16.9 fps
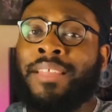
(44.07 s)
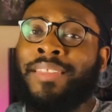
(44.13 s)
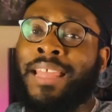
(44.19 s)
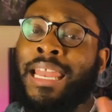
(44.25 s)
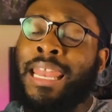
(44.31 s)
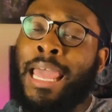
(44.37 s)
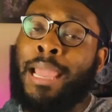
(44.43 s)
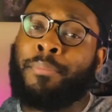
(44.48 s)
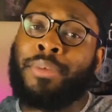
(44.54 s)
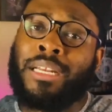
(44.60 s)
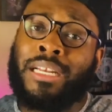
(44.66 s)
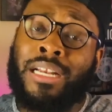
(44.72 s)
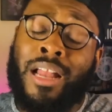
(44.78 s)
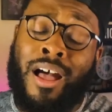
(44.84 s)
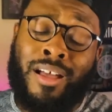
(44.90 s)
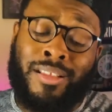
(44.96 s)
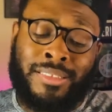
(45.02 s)
that like button, and
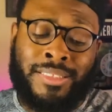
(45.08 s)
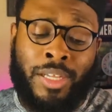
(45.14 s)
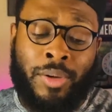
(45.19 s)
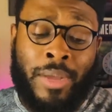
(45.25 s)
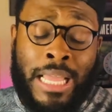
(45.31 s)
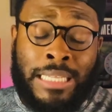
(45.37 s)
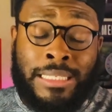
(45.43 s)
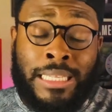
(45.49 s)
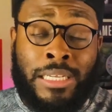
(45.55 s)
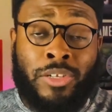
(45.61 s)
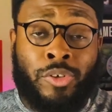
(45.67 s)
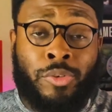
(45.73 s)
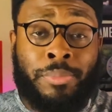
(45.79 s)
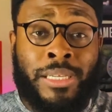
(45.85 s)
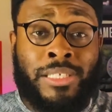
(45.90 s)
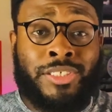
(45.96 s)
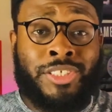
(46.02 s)
also that little
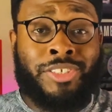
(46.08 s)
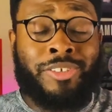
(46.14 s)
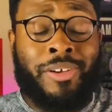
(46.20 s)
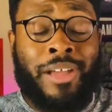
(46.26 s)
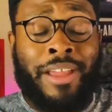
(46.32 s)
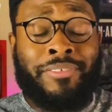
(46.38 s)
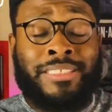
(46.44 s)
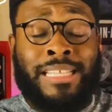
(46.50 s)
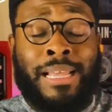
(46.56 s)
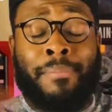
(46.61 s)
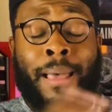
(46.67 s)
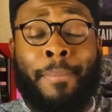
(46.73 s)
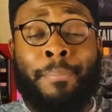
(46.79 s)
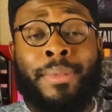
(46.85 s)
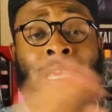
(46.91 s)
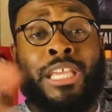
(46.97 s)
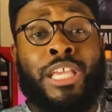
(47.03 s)
bell so you know every time I
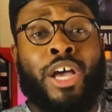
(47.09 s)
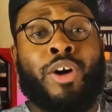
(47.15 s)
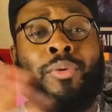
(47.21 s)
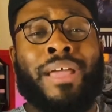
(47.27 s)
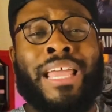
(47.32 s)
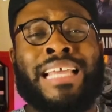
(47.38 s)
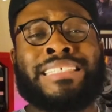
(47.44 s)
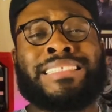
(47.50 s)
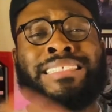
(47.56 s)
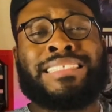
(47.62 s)
post.